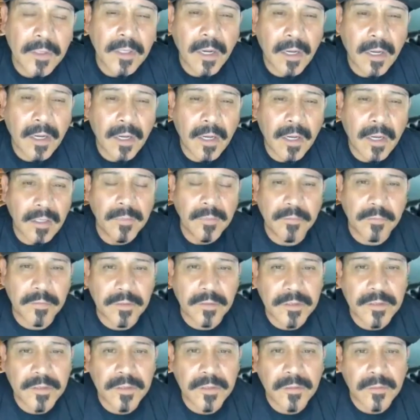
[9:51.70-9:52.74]
I
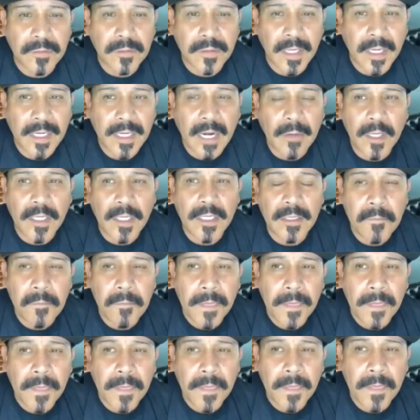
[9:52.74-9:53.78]
didn't want to talk to nobody. And
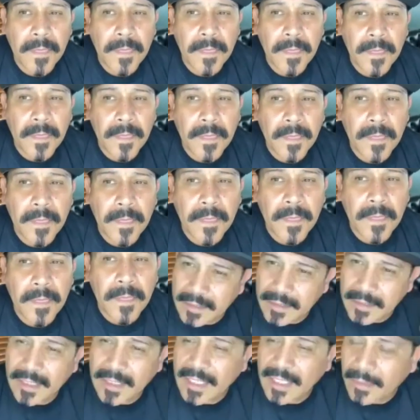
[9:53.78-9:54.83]
then uh, so they called again. It was, it
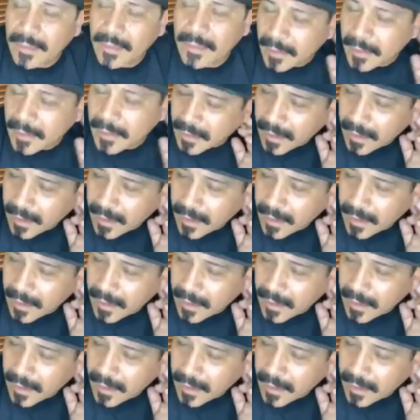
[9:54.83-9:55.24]
was a, they kept on